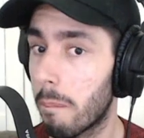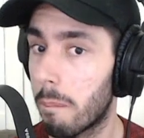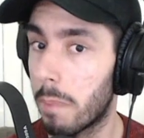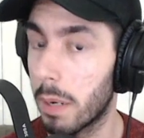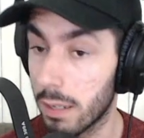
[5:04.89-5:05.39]

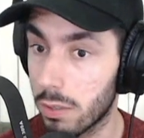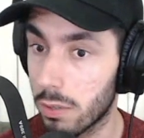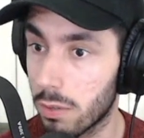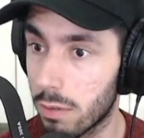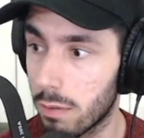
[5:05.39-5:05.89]
But
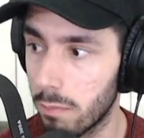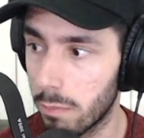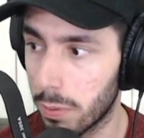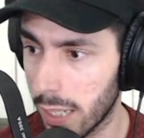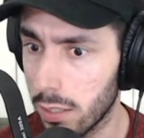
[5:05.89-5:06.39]
it's
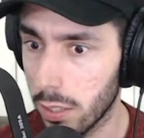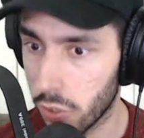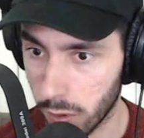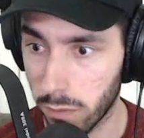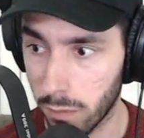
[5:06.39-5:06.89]
potentially
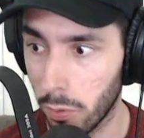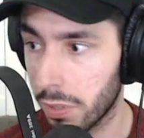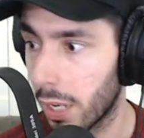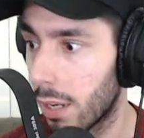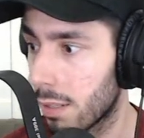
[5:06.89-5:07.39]
true for
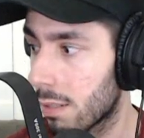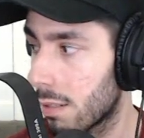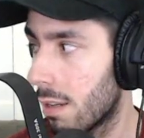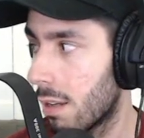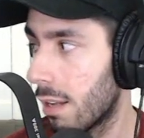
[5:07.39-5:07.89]
both cases.
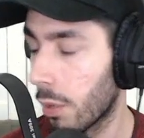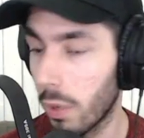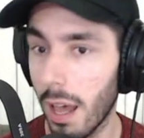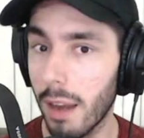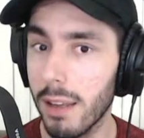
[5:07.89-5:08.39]

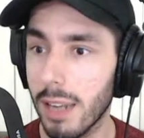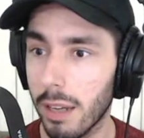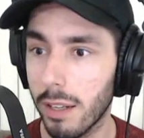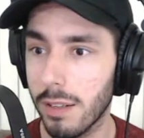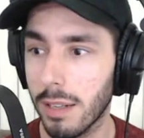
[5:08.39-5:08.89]
When Eddie is
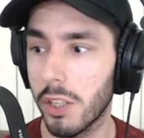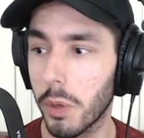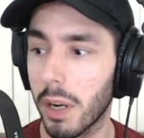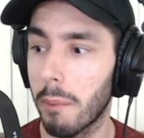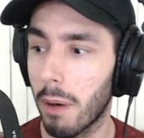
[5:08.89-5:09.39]
out there saying
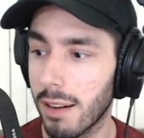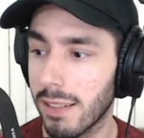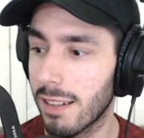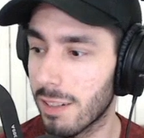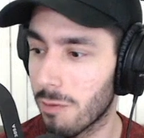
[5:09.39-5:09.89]
Showtime
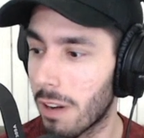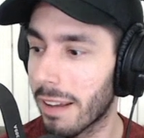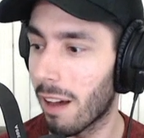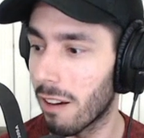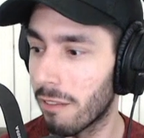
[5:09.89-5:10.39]
Boxing is
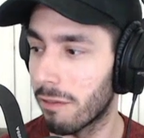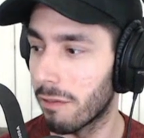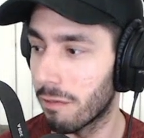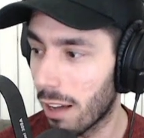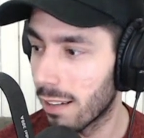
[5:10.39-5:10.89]
running out of
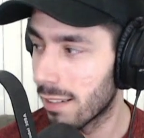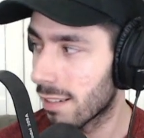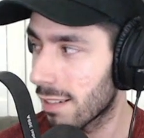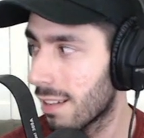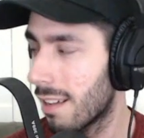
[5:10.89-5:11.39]

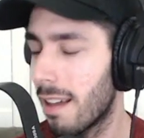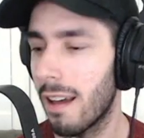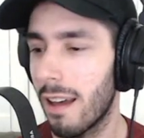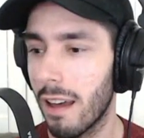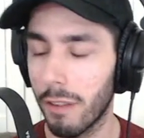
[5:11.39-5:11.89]
funds,
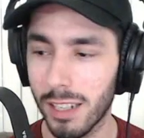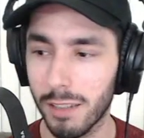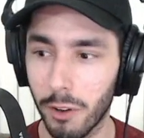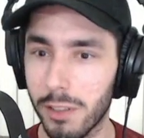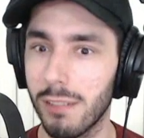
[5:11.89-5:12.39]
and vice
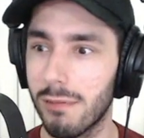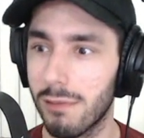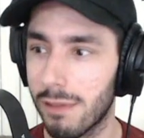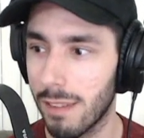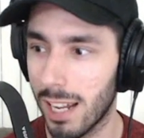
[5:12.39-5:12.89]
versa,
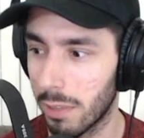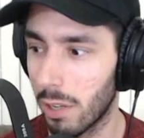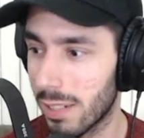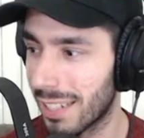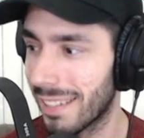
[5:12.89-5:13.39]

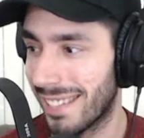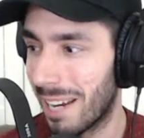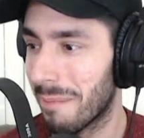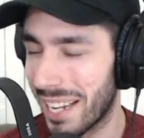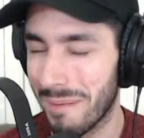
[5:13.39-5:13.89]
Espinoza saying the
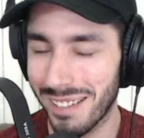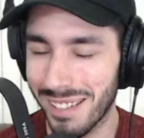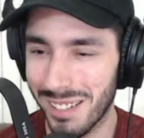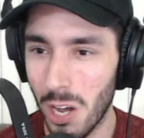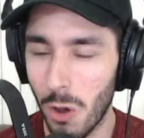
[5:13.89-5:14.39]
same thing about
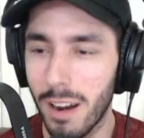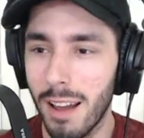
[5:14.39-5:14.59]
DAZN.